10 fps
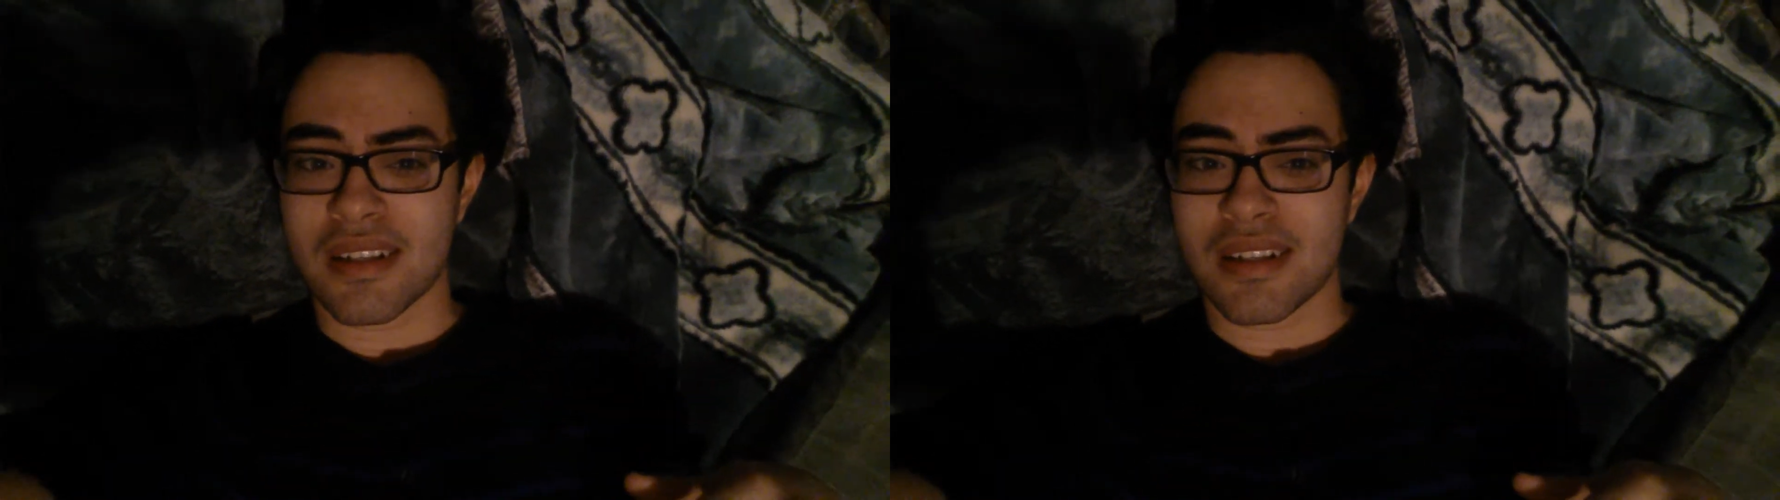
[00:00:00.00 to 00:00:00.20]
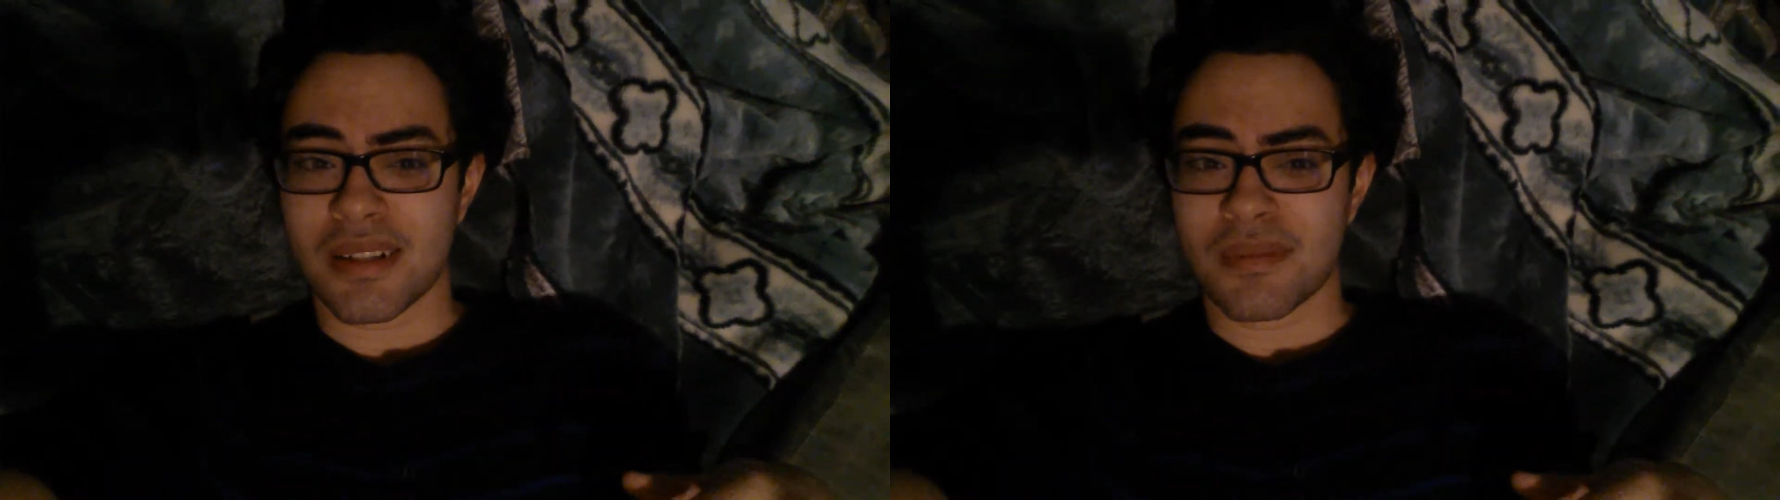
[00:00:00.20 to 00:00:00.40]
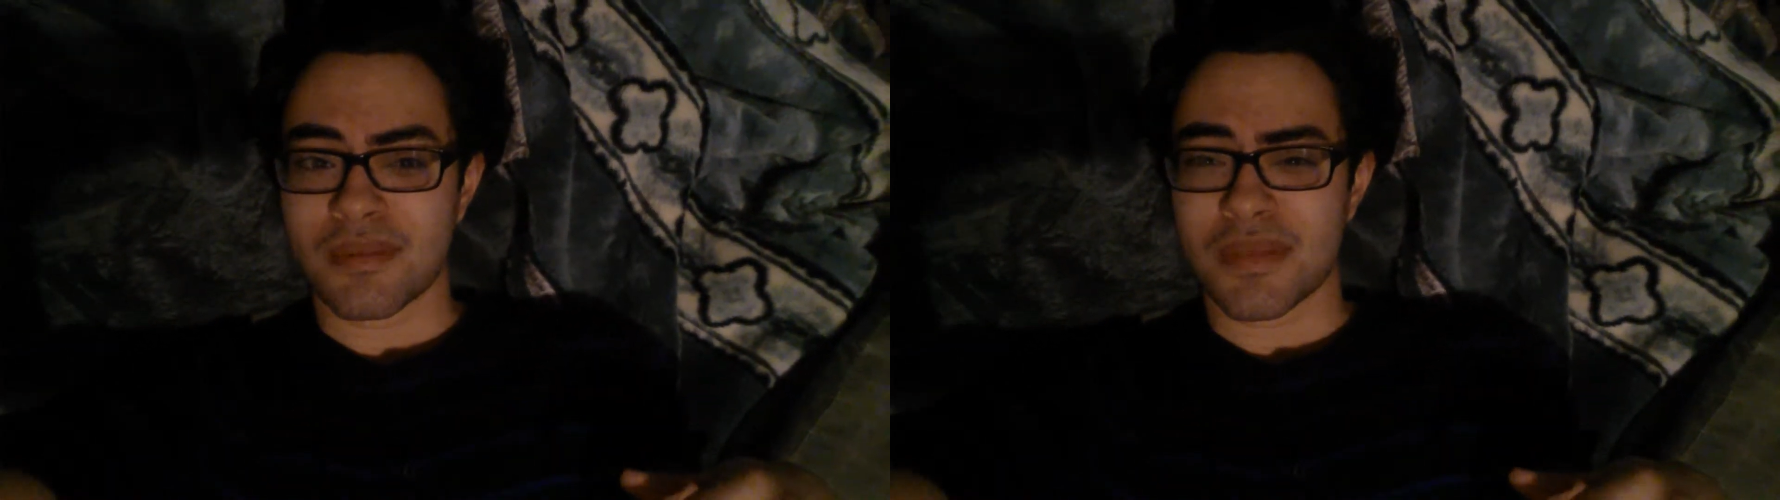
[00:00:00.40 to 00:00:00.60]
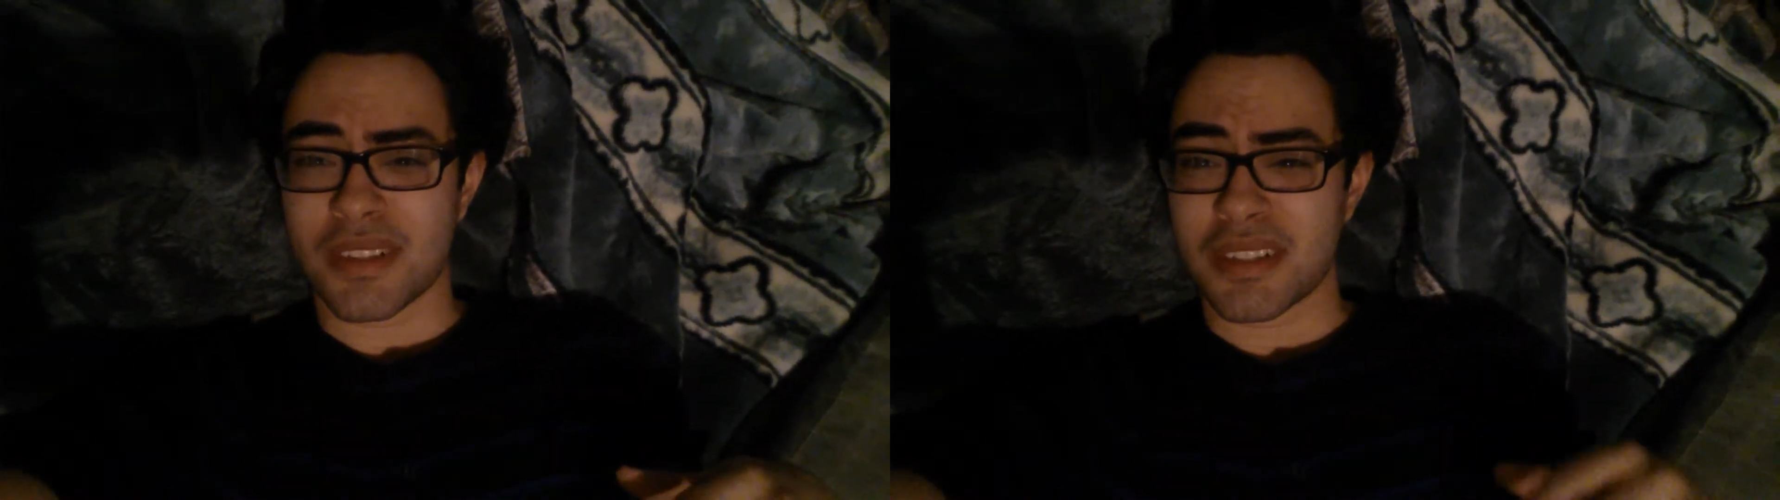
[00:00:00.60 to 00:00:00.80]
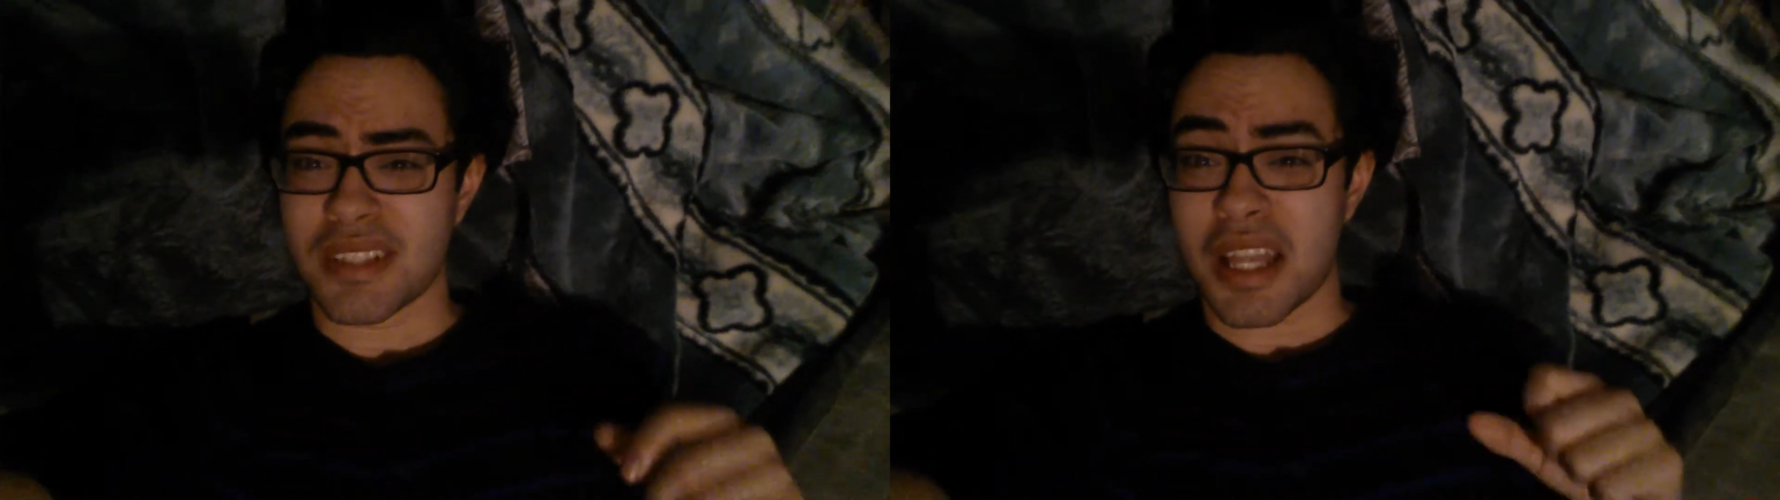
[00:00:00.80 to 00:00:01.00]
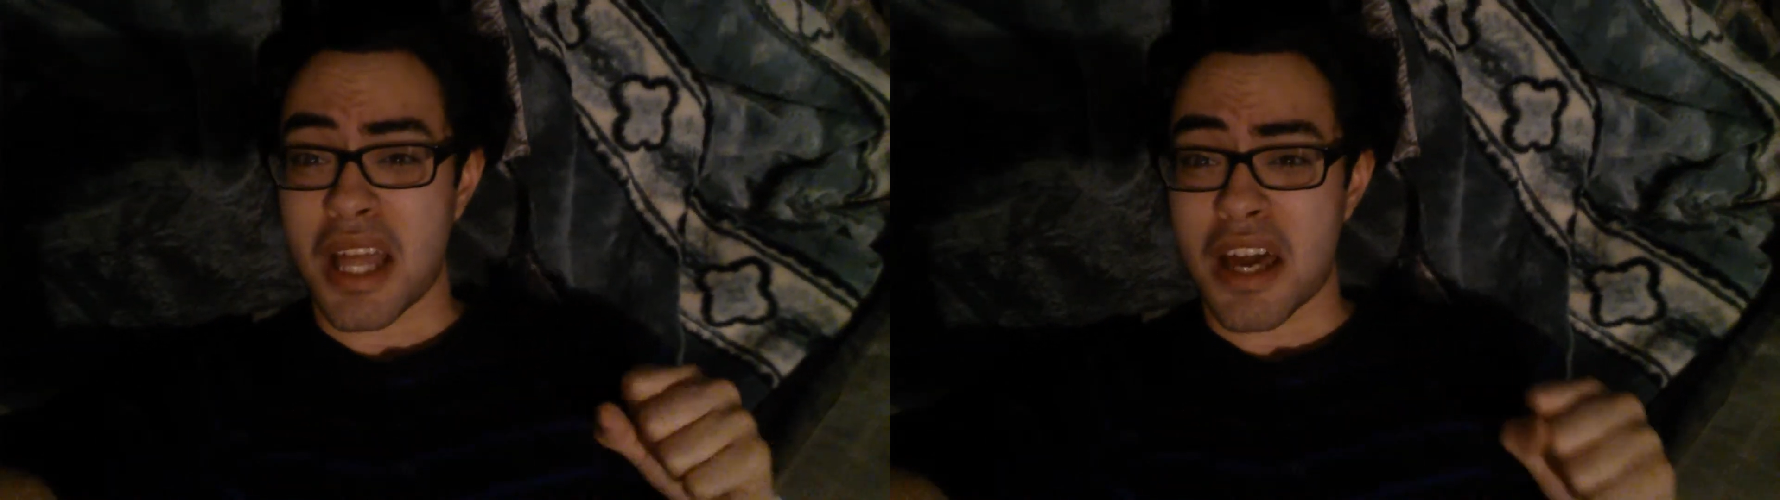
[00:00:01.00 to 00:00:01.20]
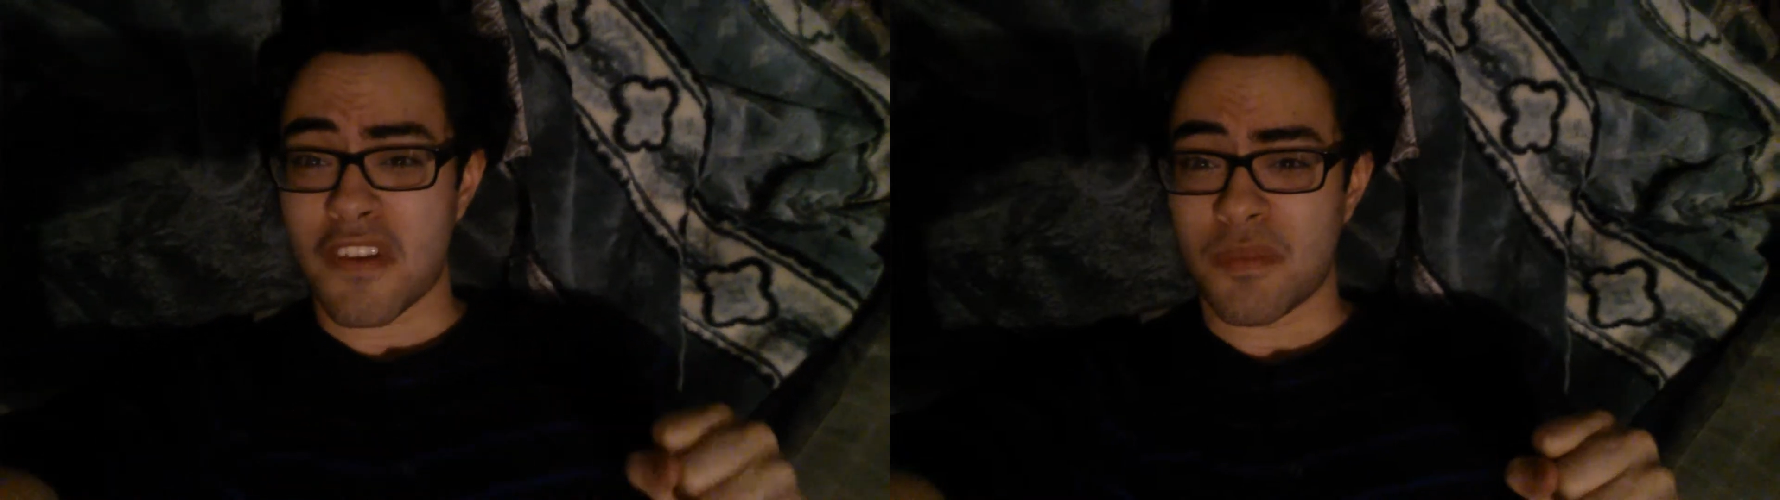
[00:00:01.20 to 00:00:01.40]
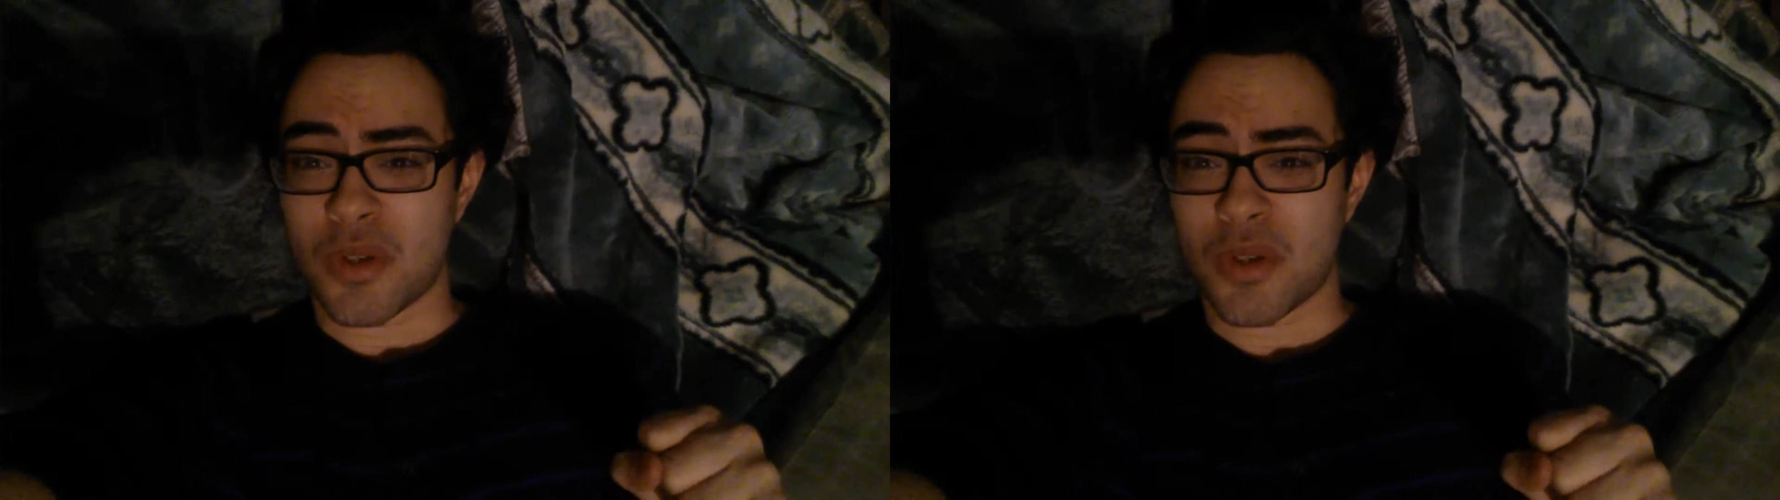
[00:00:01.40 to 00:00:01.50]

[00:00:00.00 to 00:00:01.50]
um, there's a lot of